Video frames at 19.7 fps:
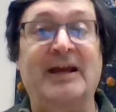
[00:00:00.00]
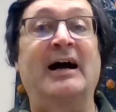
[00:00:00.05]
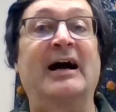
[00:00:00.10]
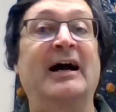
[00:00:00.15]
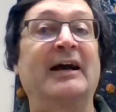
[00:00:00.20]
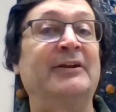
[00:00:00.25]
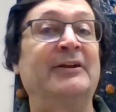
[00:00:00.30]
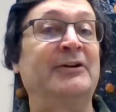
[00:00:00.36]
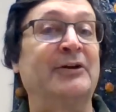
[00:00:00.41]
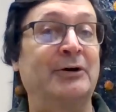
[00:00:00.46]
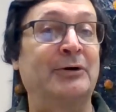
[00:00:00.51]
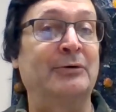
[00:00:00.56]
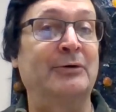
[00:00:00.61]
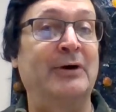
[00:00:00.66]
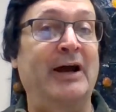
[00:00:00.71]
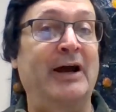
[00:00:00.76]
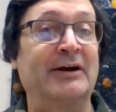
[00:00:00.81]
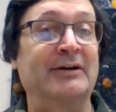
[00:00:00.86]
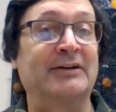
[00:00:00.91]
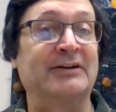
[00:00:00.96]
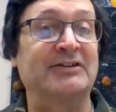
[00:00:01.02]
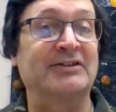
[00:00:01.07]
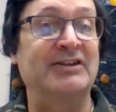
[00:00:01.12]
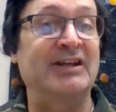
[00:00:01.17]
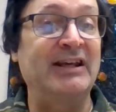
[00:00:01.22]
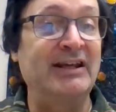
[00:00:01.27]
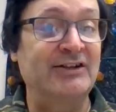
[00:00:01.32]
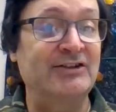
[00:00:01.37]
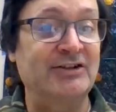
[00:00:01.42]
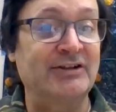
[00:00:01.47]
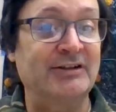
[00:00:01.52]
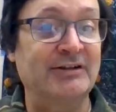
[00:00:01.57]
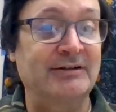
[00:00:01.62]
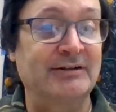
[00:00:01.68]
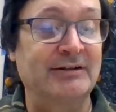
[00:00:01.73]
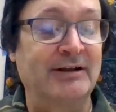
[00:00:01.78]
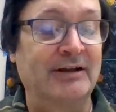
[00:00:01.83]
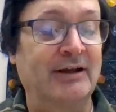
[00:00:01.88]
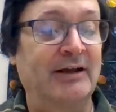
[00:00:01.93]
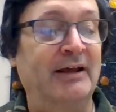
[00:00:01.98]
I know how to teach it.